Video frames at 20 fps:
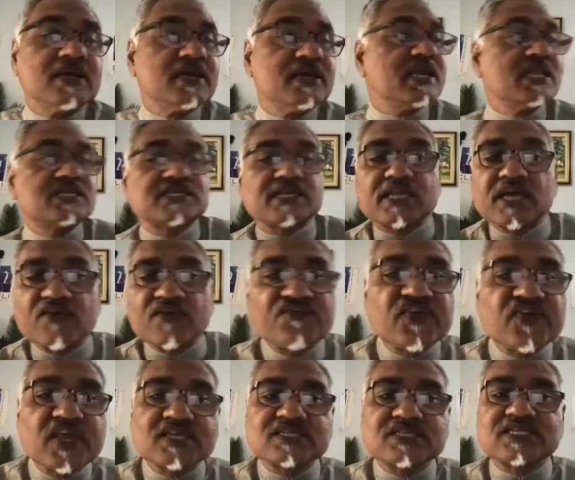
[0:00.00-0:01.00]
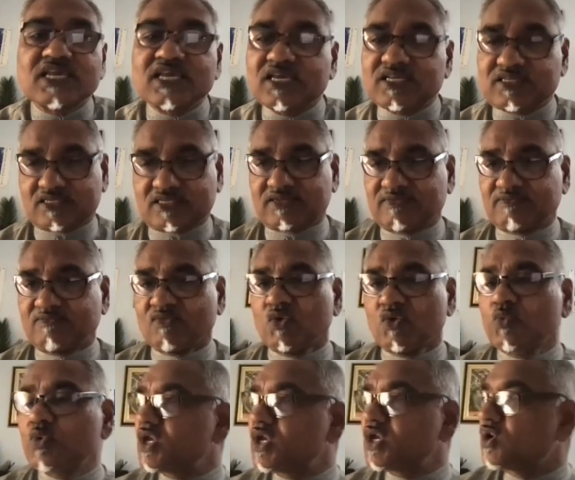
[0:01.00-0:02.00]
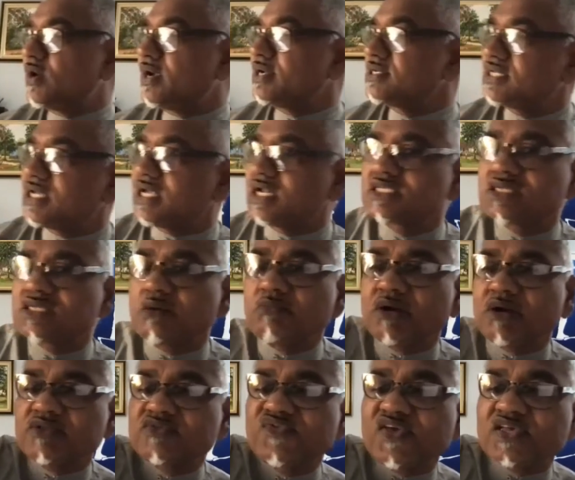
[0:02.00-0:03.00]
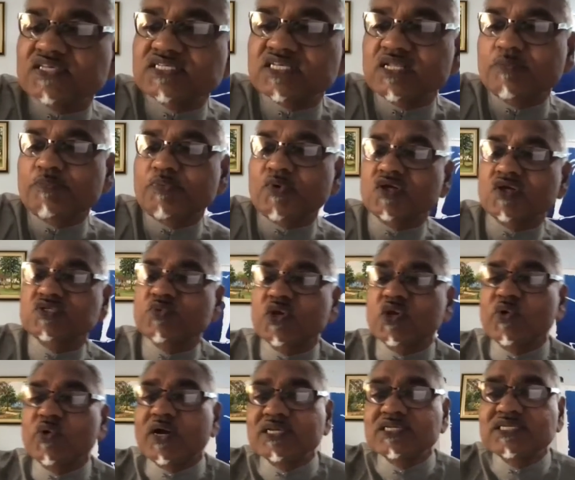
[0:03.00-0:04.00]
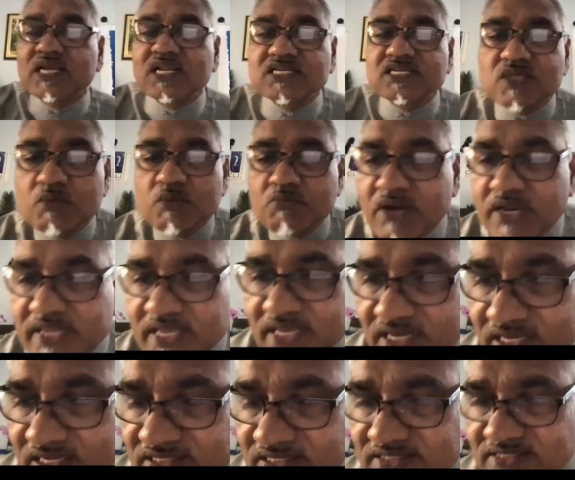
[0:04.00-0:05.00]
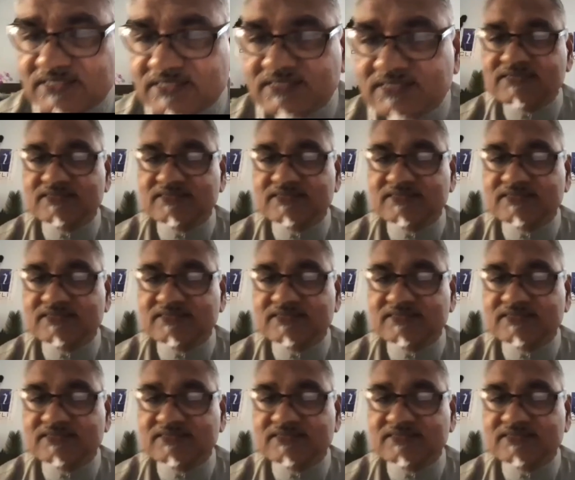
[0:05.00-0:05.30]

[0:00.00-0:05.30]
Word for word: Instead of facing it, we go and tell someone, facing the person, we go and tell somebody else.